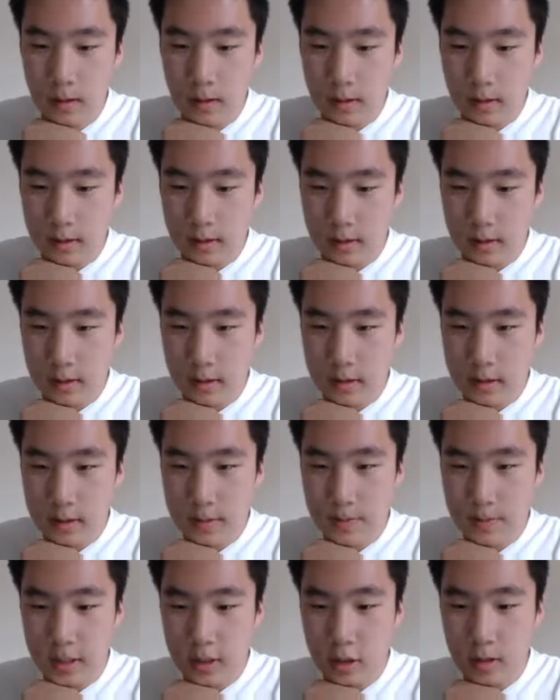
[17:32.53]
And then
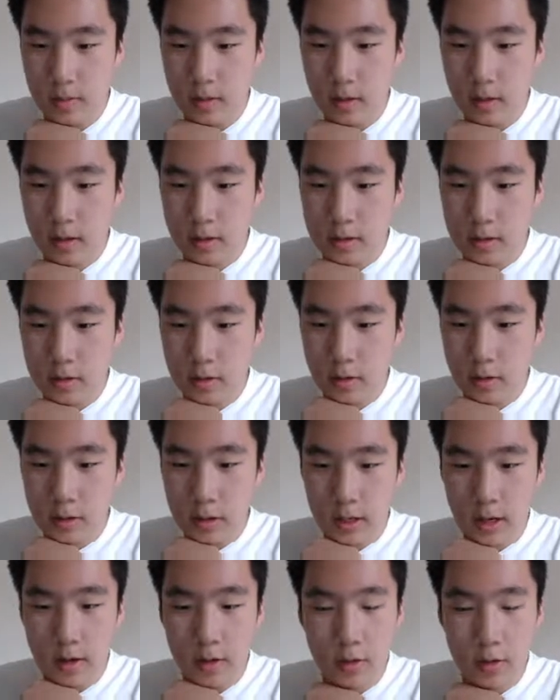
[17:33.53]
Spectrum also
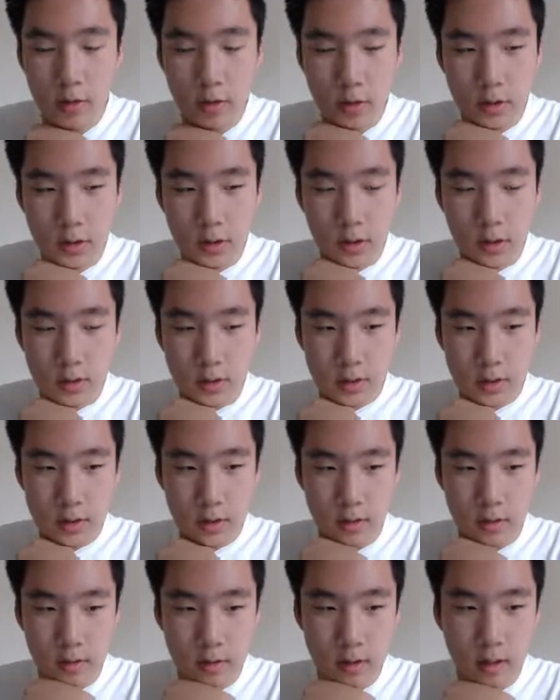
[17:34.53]
question, how do you learn all this code?